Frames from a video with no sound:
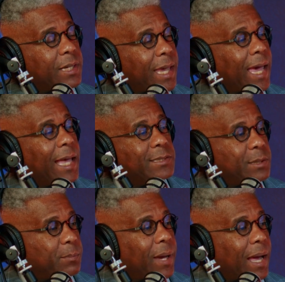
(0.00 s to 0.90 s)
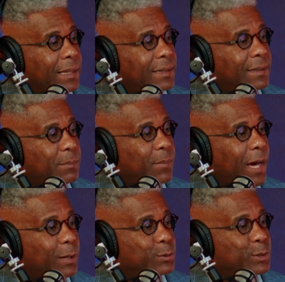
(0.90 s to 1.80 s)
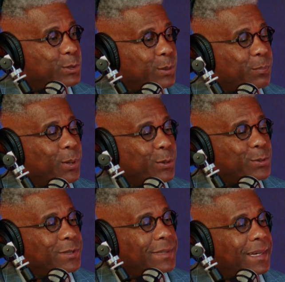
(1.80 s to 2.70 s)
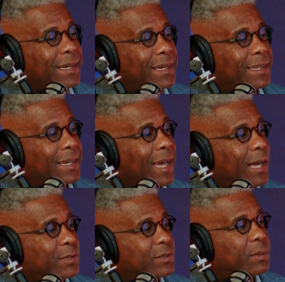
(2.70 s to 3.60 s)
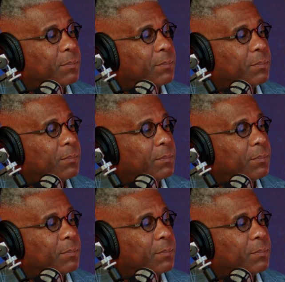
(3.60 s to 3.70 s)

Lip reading: that cast the ballot that matters, it's the person that counts the